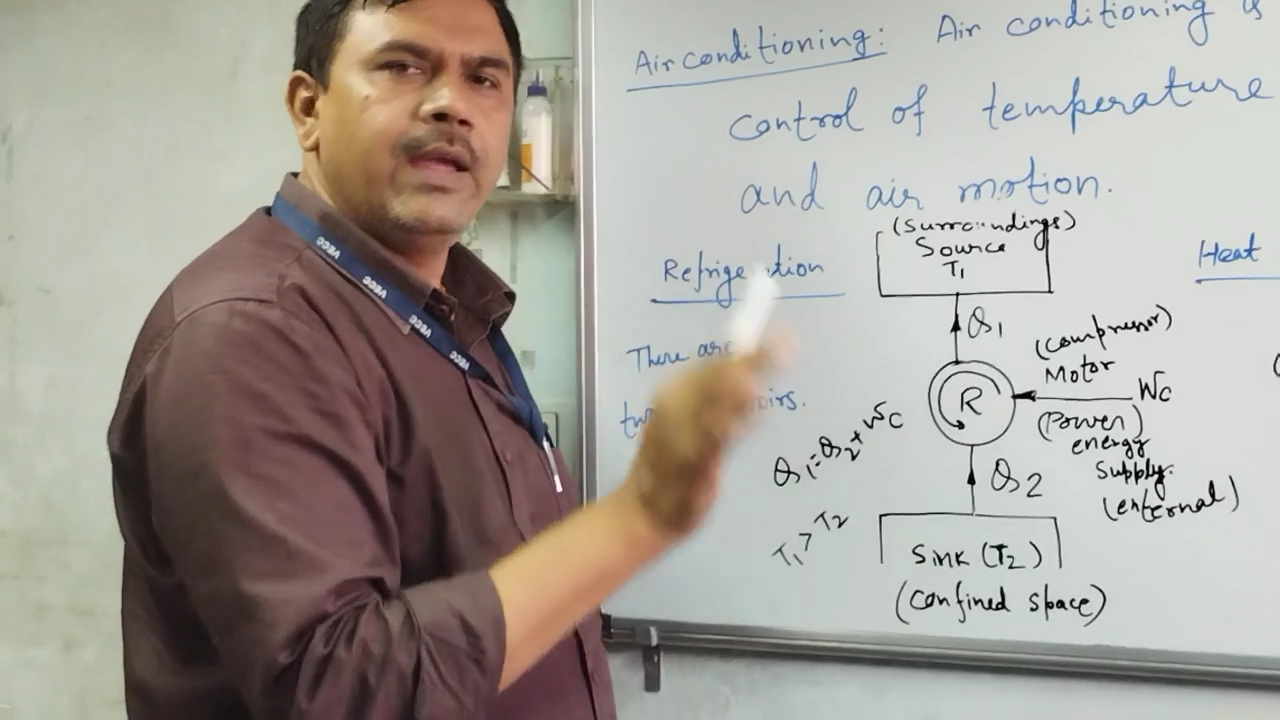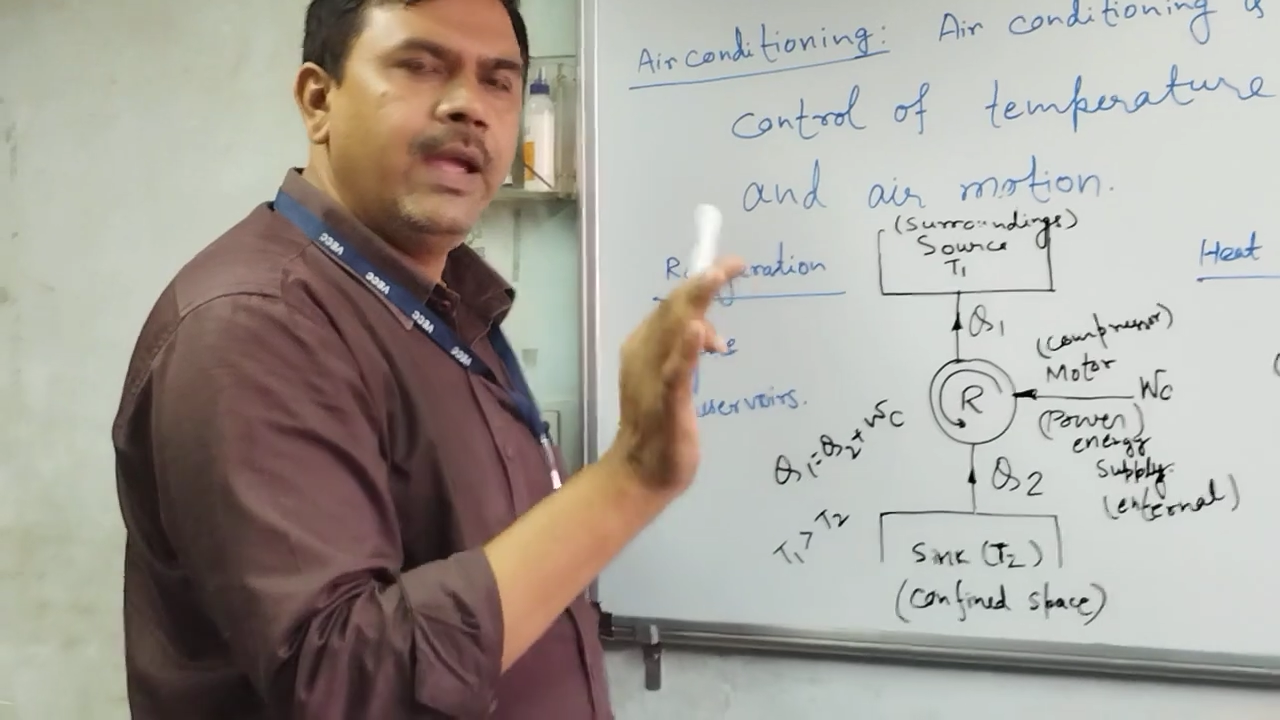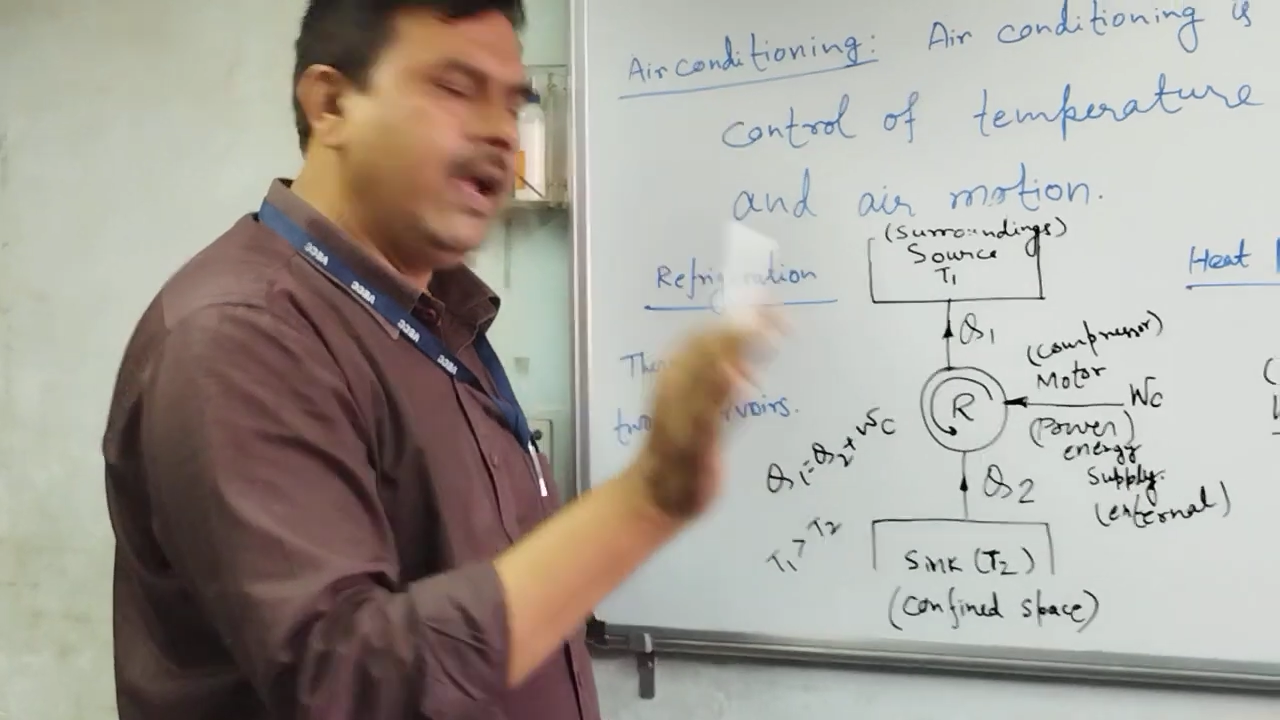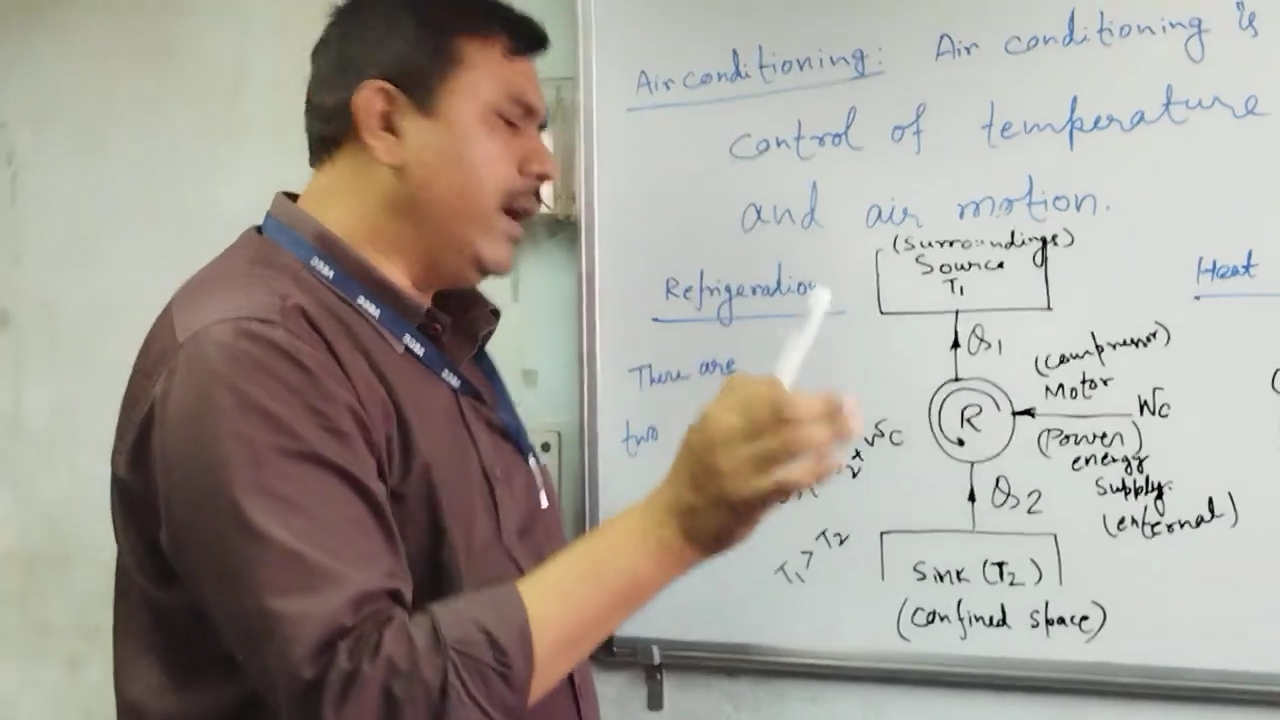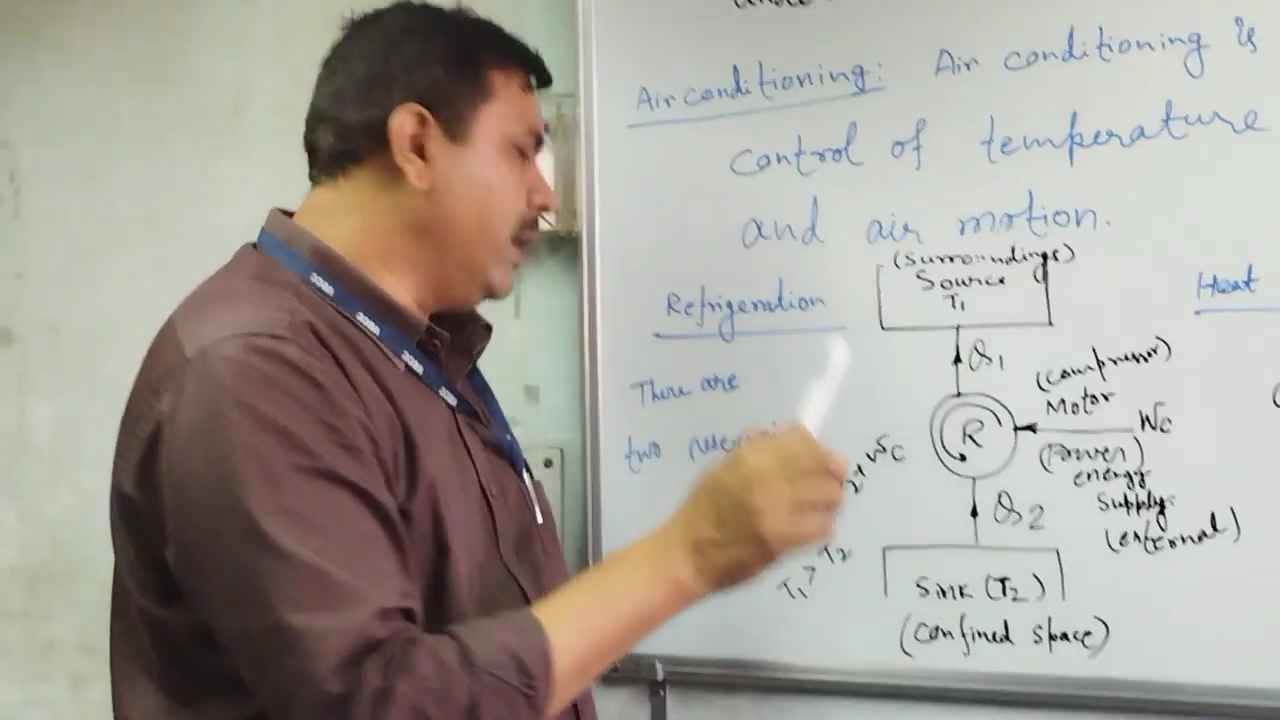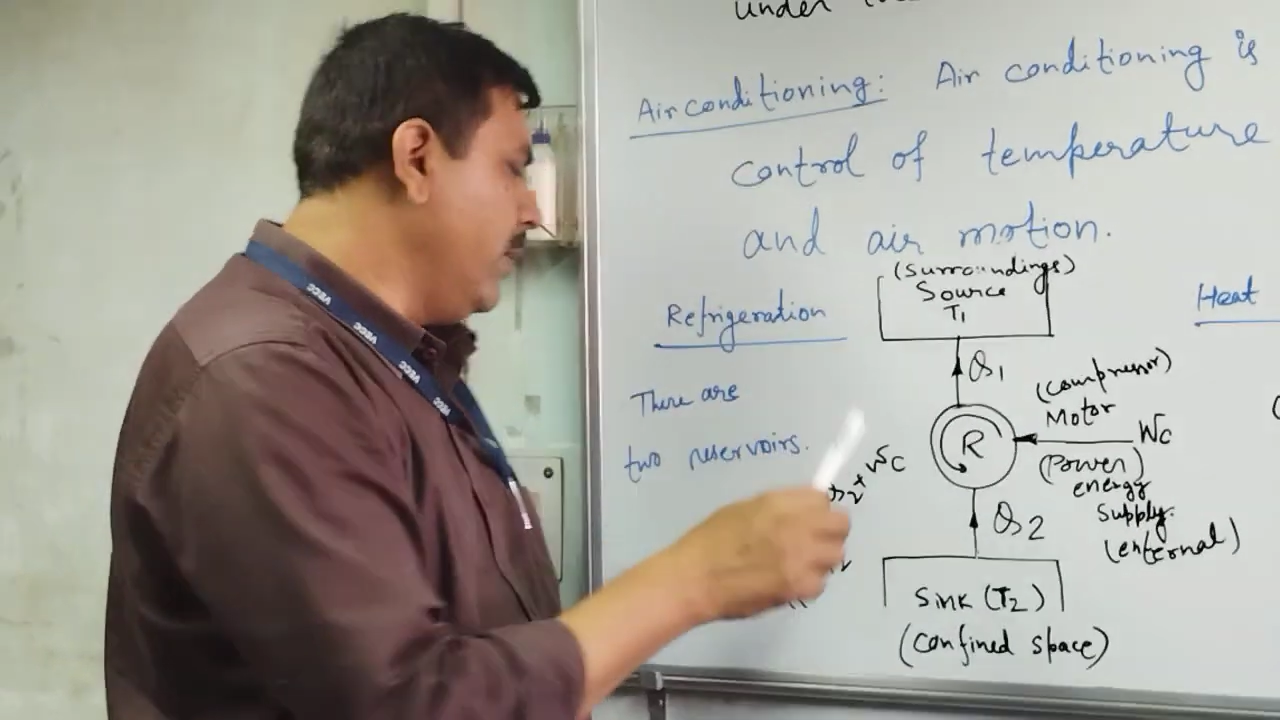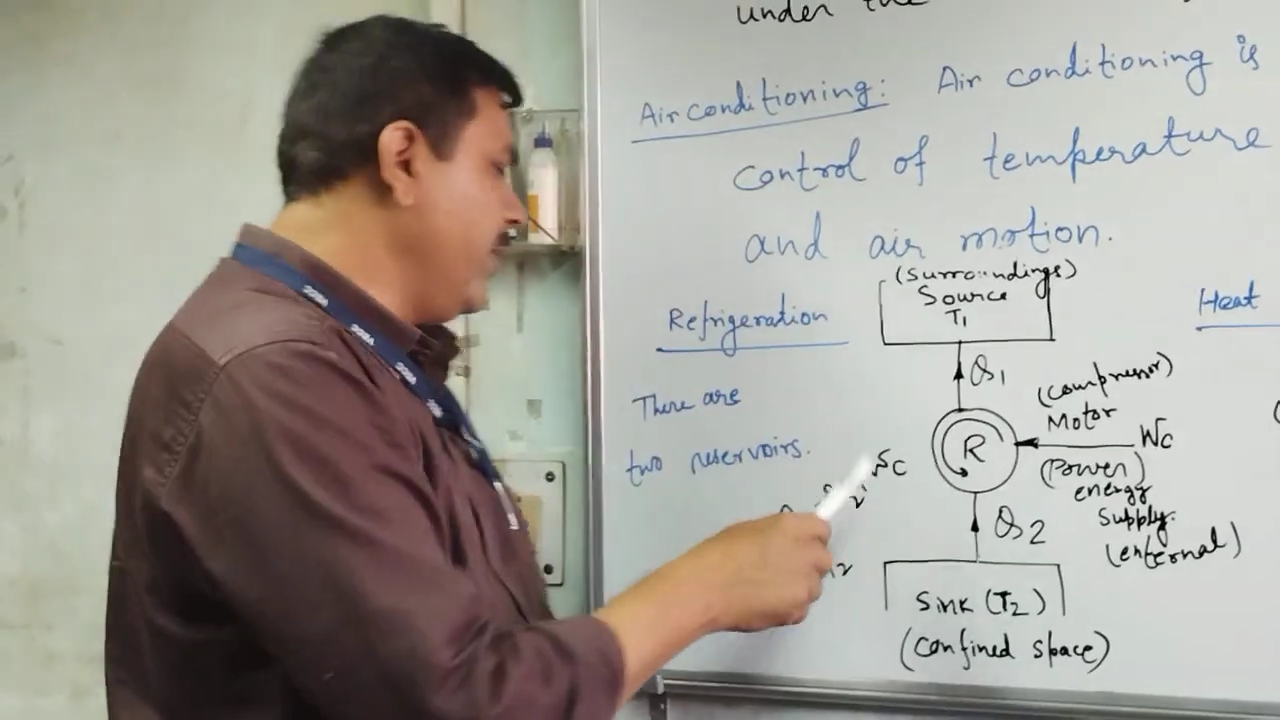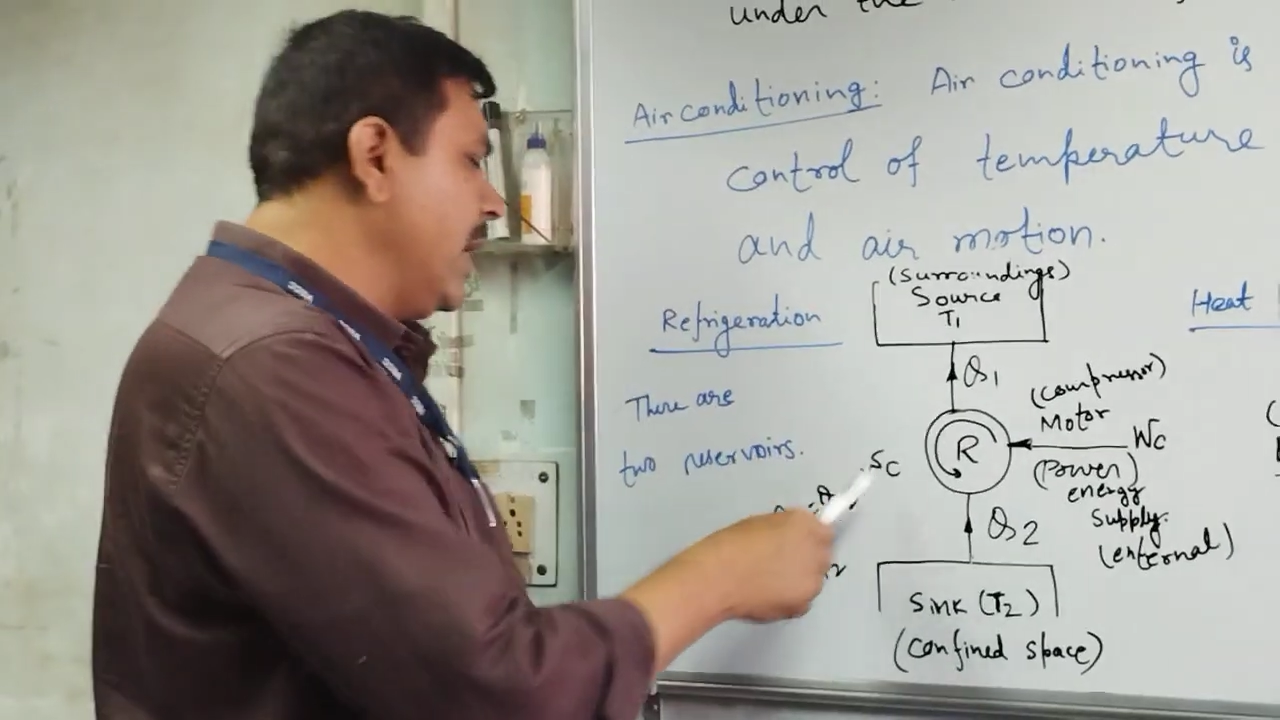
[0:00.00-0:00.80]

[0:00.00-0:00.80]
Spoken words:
and